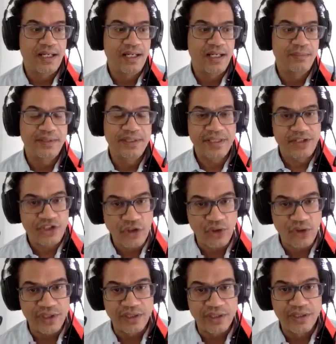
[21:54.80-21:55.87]
It's
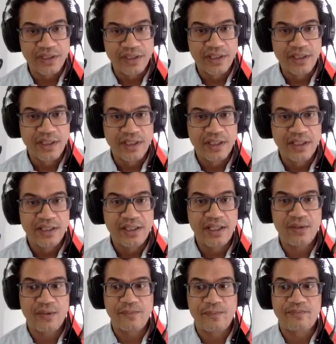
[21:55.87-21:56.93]
shocking.
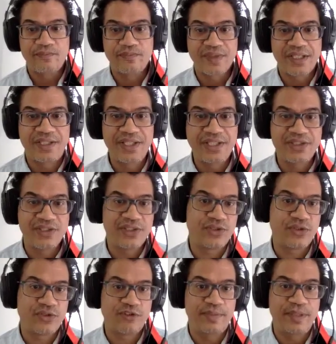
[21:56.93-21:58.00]
Now, these are the
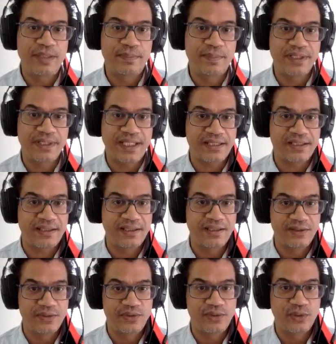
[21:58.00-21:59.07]
sort of people that,
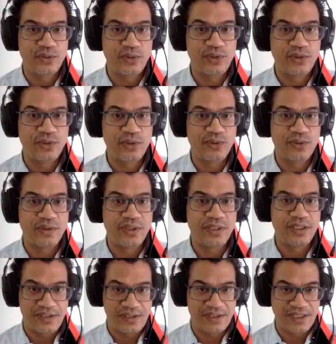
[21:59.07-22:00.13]

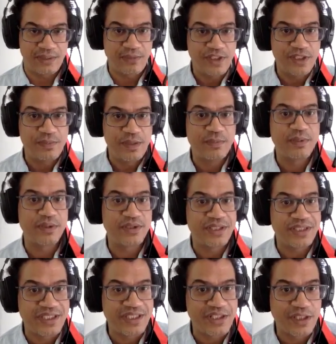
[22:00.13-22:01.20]
some of these people are
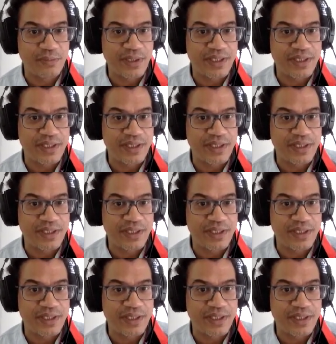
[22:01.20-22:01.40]
decision